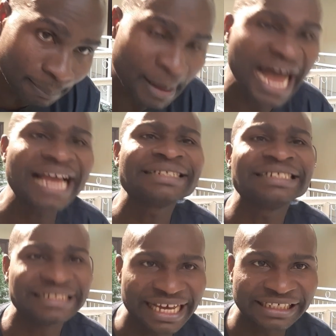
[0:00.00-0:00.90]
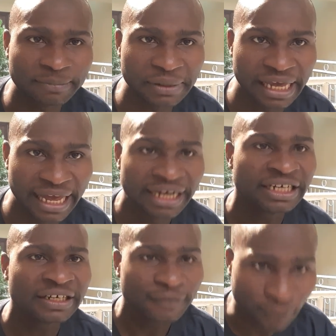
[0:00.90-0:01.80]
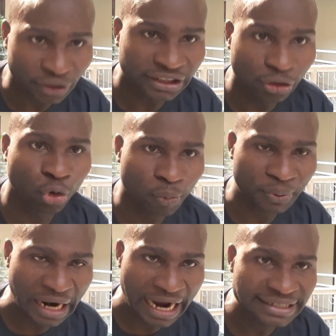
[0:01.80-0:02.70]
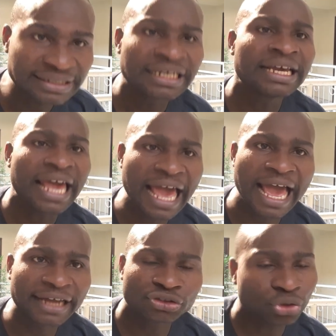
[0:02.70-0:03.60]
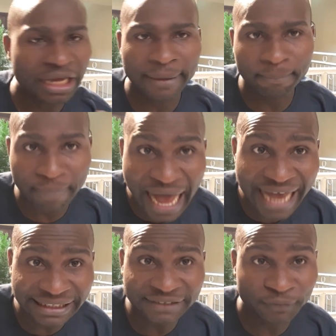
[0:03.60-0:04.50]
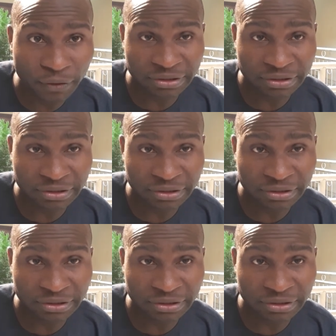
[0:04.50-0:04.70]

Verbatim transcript: buy the teddy bear for the low price and you can buy it from